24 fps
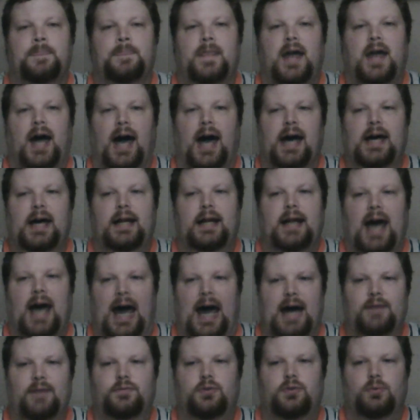And
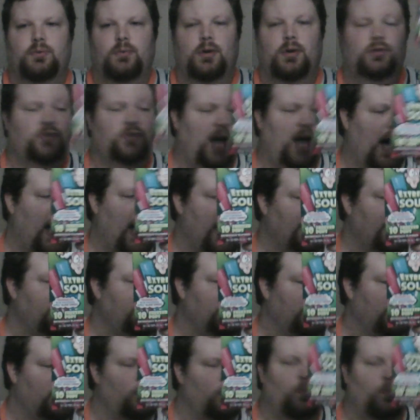afterwards, I had
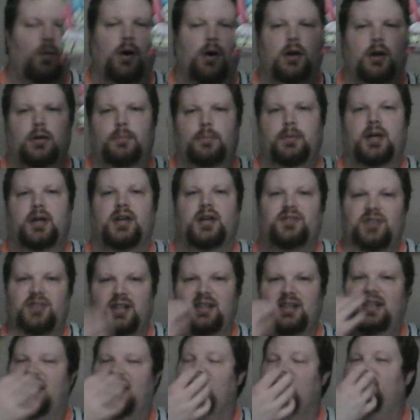to get water because it
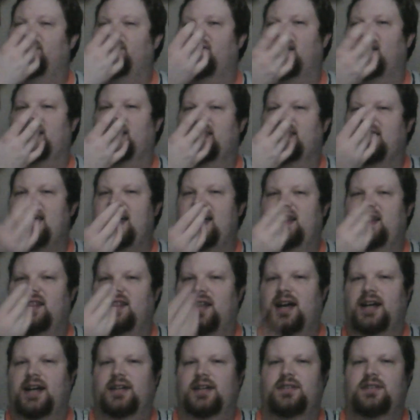left like that,
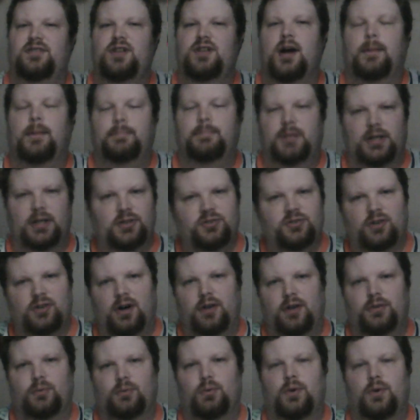like, numbness
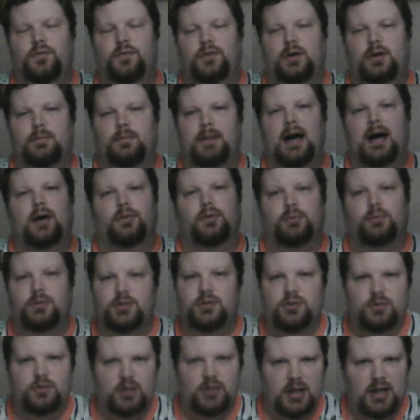on the roof of your mouth, which
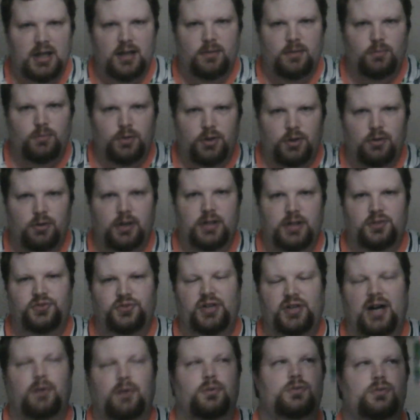is, again, when you're eating
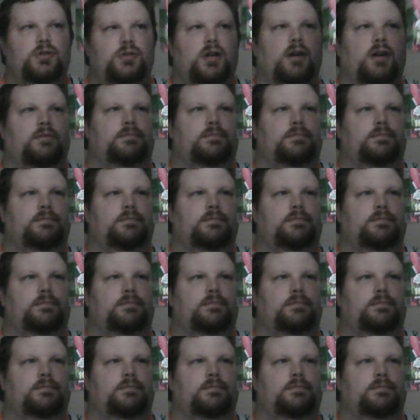sour stuff.